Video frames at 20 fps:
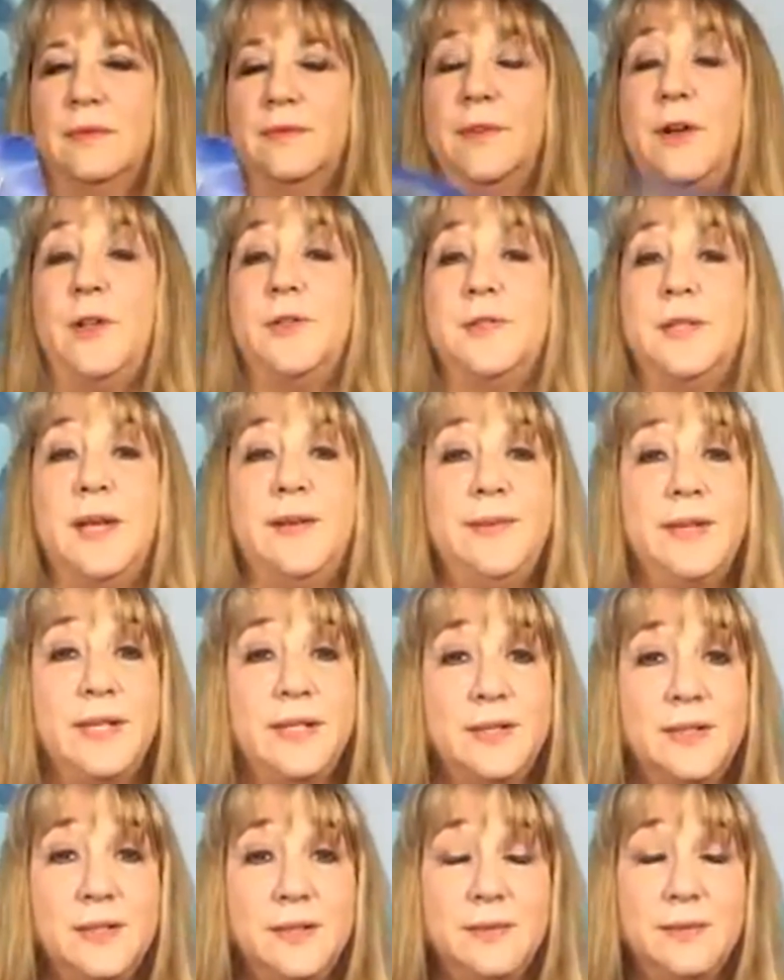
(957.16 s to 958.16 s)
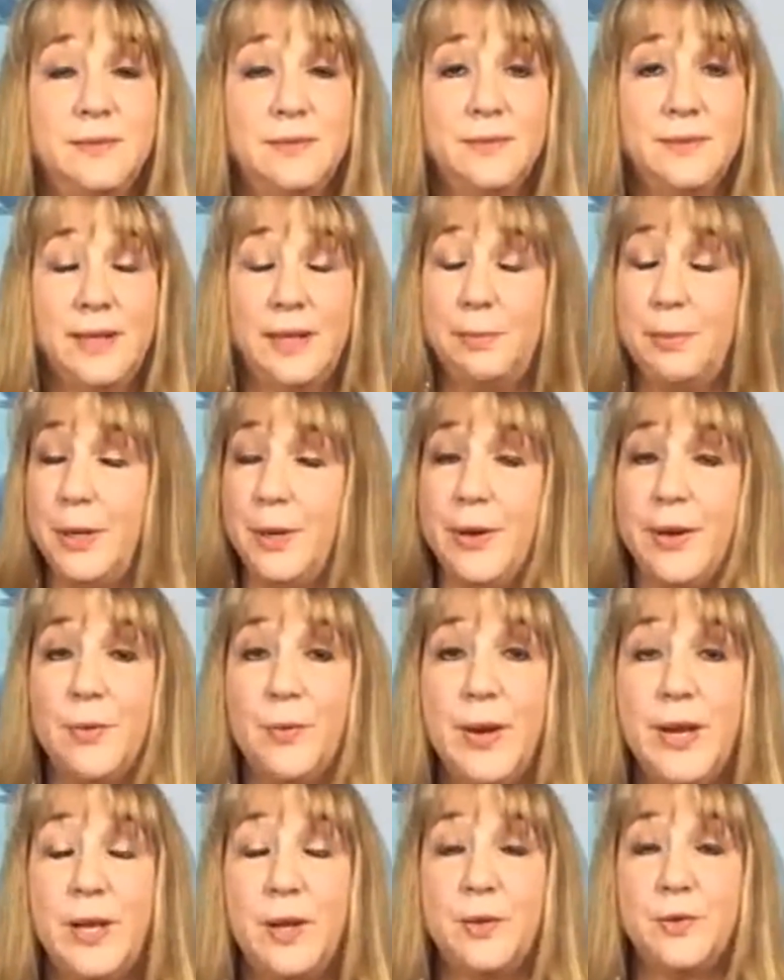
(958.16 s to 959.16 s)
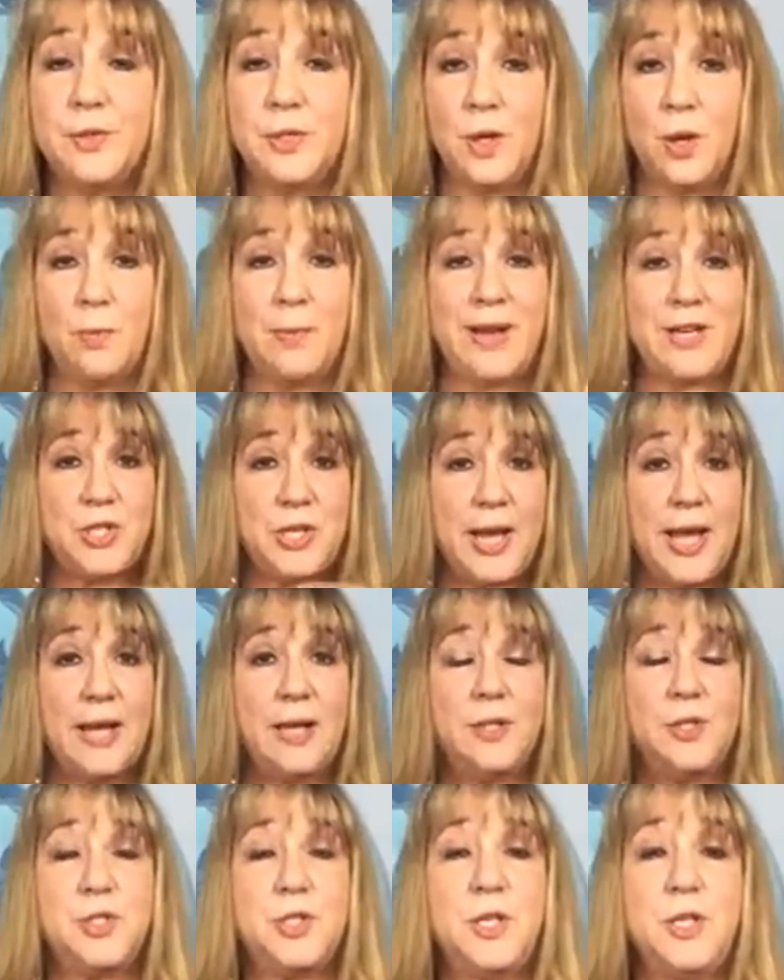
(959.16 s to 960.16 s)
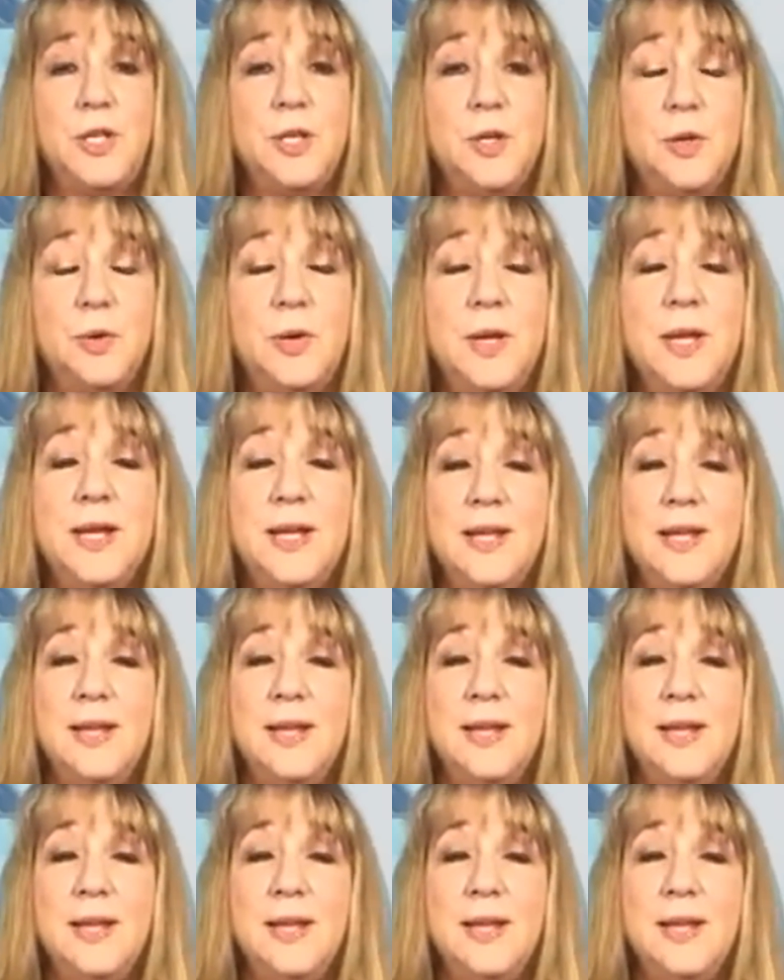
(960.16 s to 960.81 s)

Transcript: false evidence appearing real. So my challenge to you,